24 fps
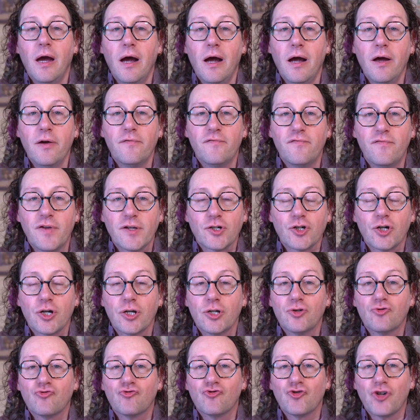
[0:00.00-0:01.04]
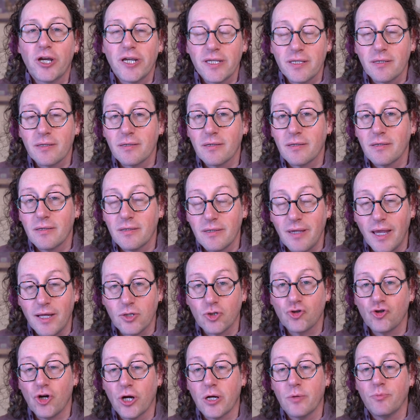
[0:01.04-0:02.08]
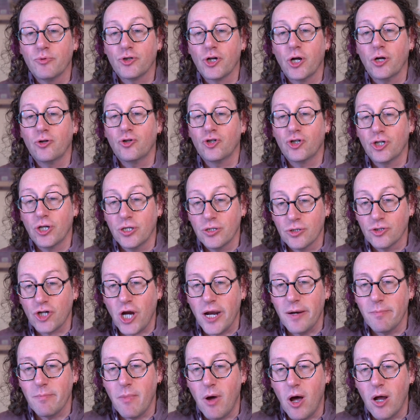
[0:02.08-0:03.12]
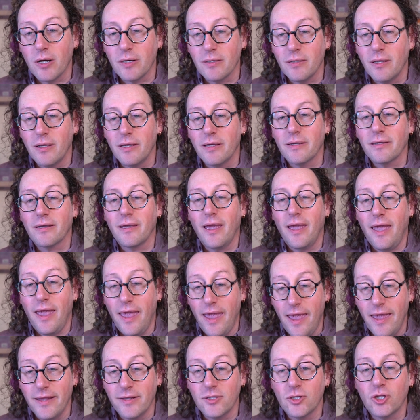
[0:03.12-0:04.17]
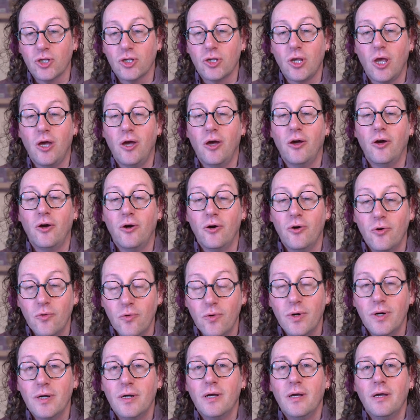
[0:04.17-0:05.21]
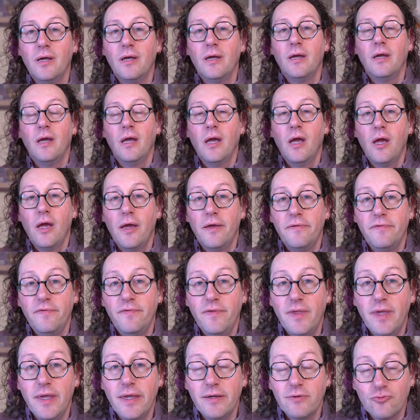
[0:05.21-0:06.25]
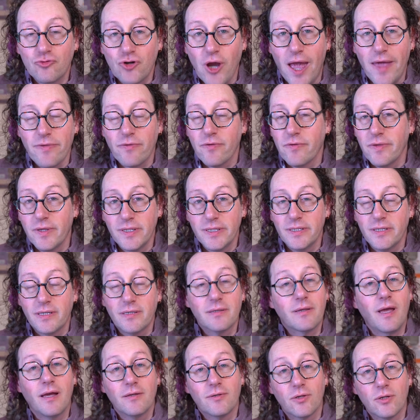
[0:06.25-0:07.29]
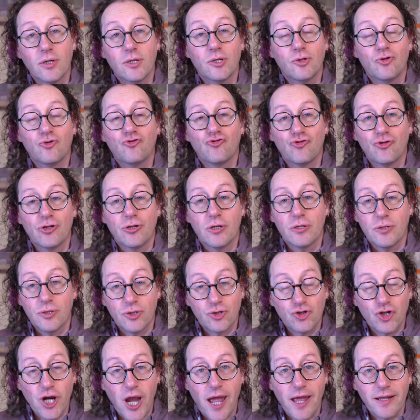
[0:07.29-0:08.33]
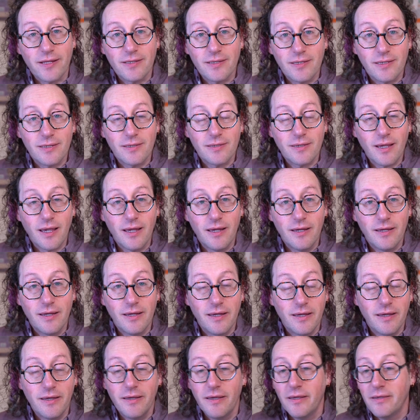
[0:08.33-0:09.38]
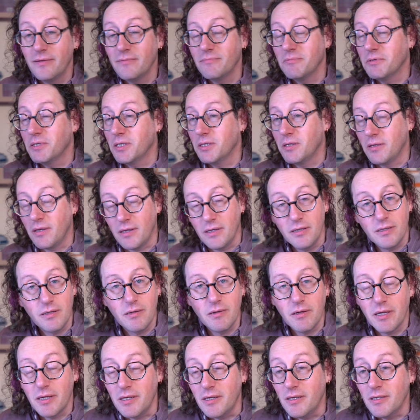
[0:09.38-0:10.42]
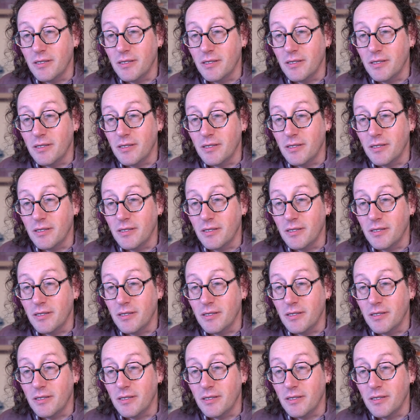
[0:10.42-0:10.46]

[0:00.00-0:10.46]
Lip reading: a very risk-centric approach to threat modeling. And so rather than discussing threats, he